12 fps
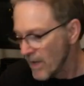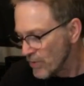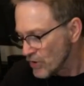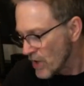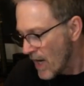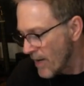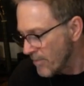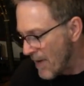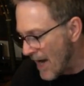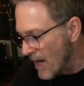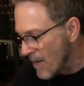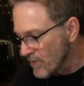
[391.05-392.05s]
Doubleshot
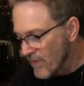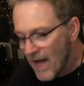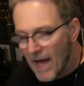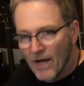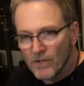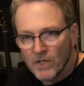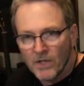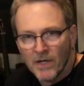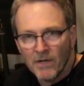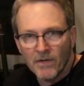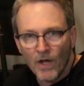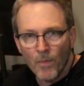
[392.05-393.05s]
back up to the higher
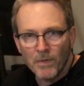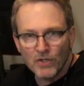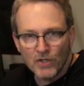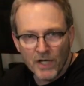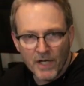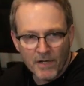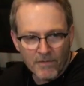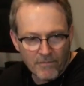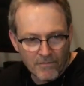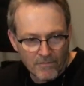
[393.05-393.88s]
tuning, the open G,